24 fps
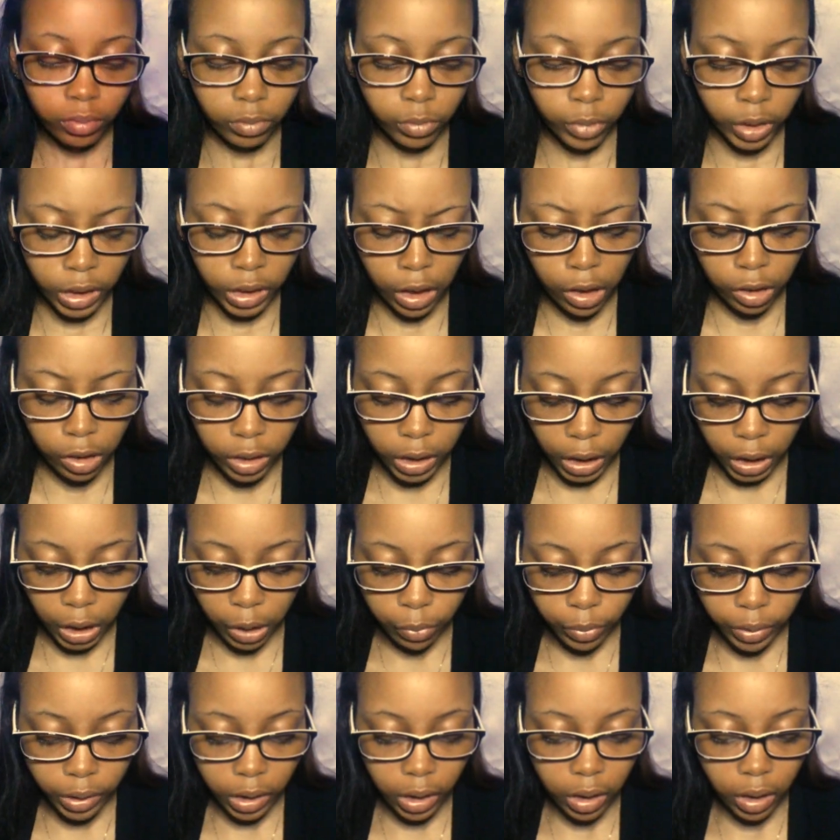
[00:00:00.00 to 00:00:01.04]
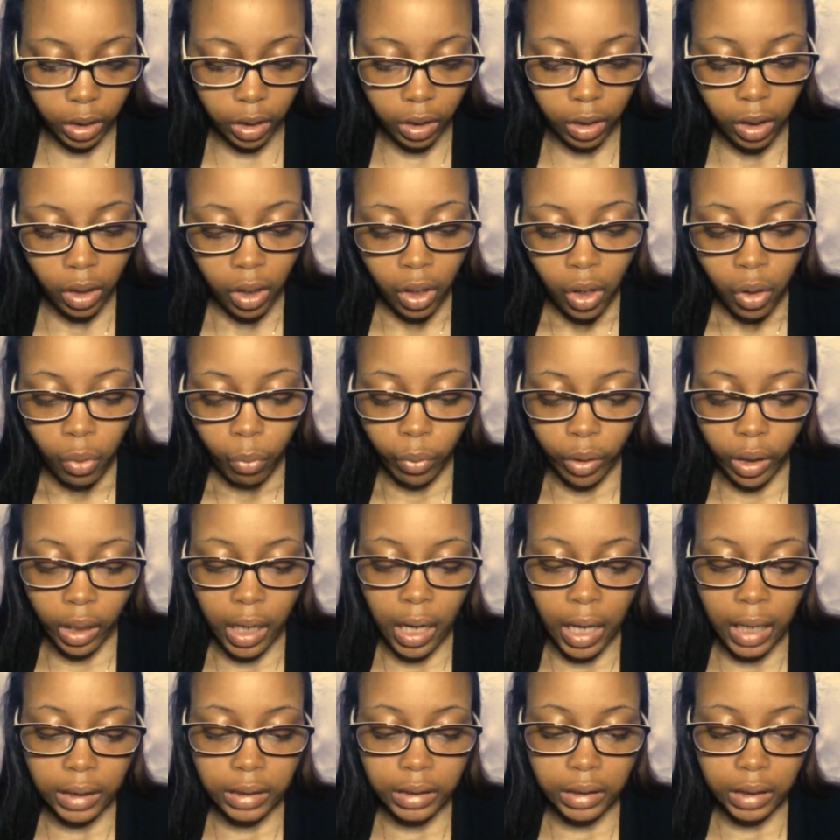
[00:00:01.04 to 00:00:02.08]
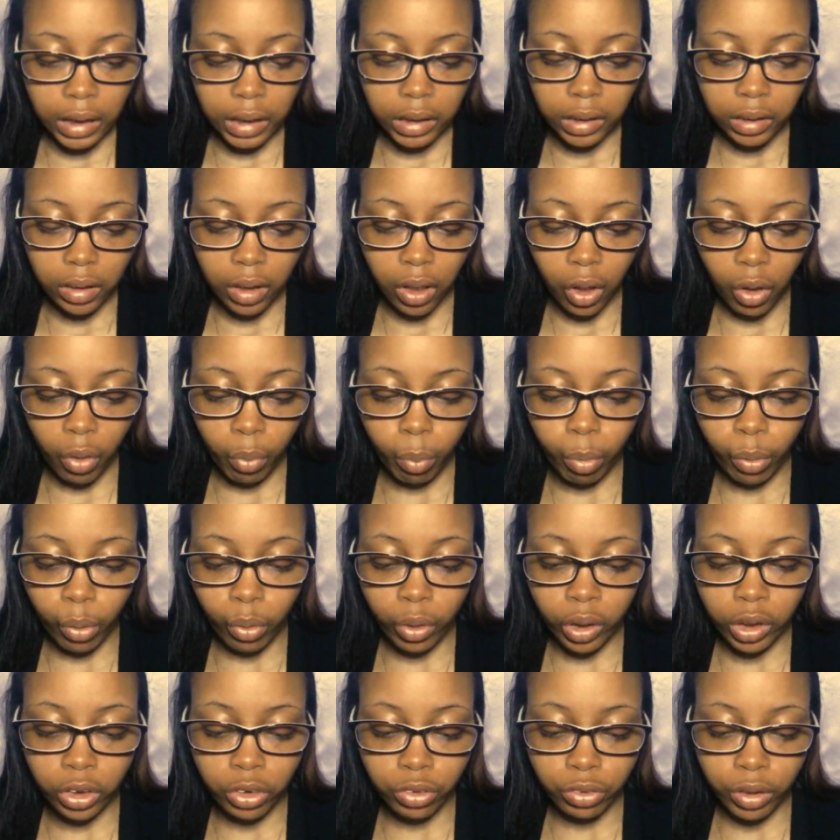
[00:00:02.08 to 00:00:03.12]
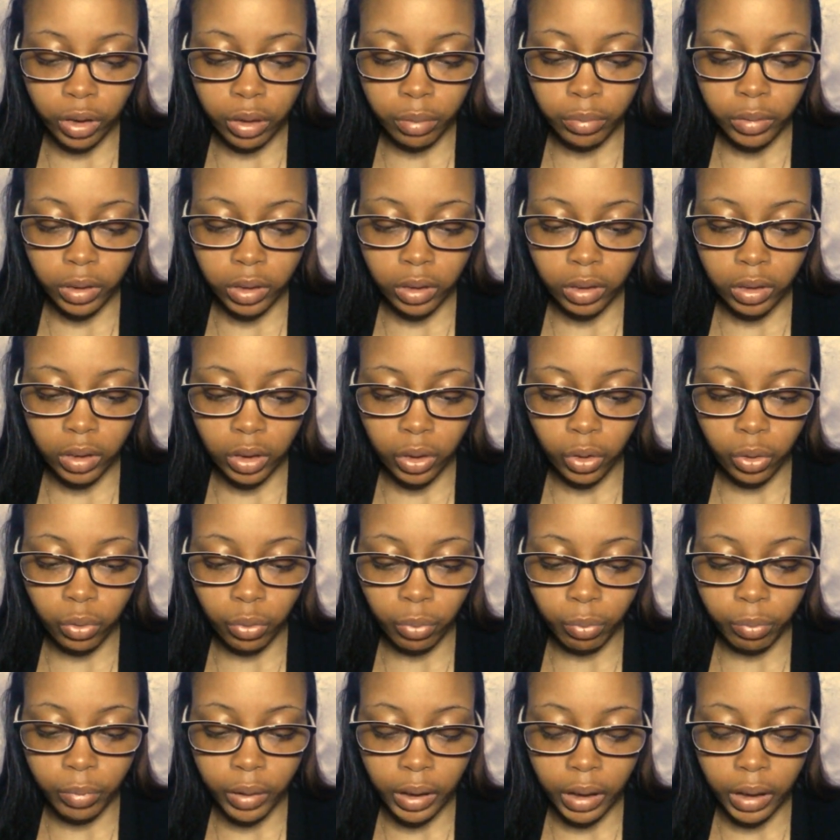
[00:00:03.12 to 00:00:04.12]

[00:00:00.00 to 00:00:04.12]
which I heard Daniel was good. When God Says No, Broken Dreams to New